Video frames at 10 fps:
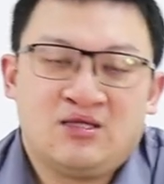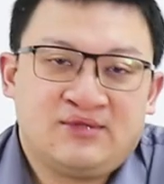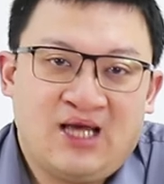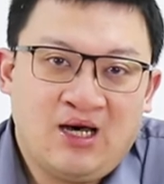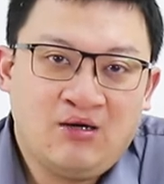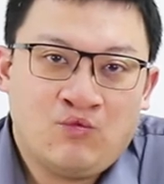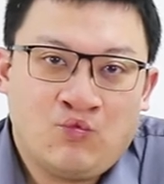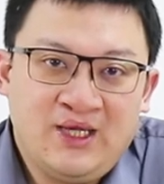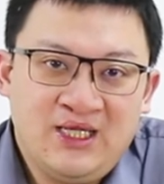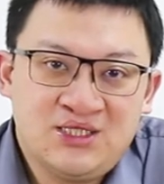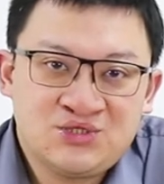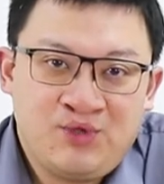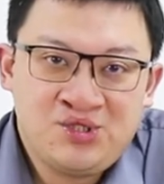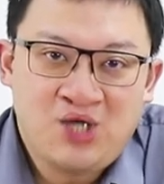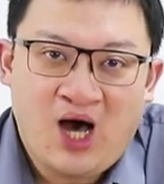Now we
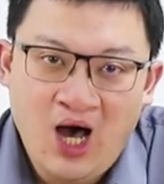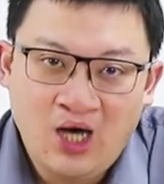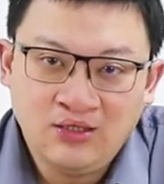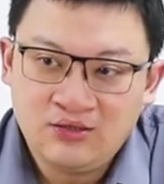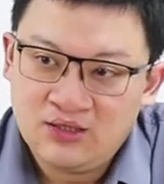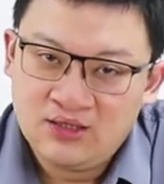switch on